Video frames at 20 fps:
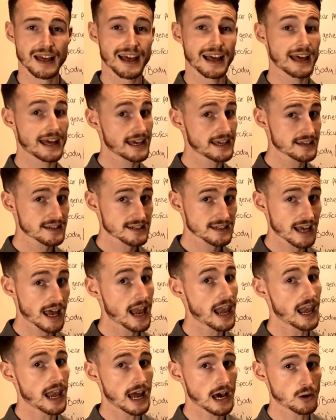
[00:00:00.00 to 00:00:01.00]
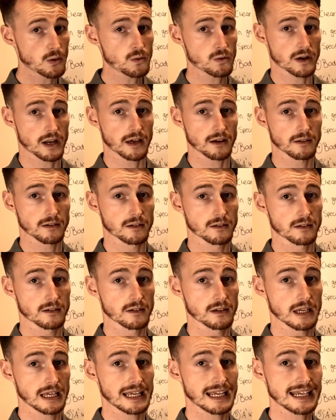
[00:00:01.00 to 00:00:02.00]
Es la una.
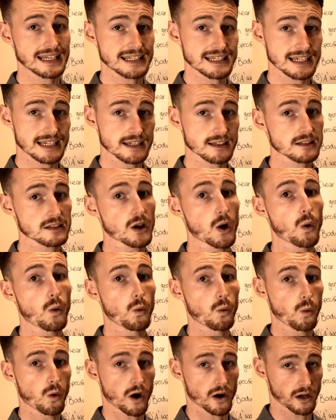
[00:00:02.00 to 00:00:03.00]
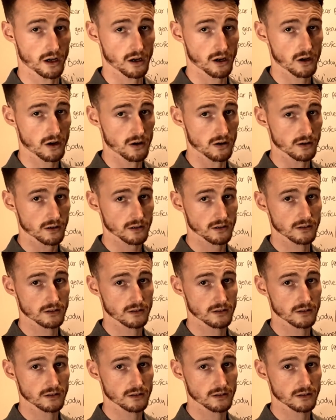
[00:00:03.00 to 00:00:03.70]
It is 1 o'clock.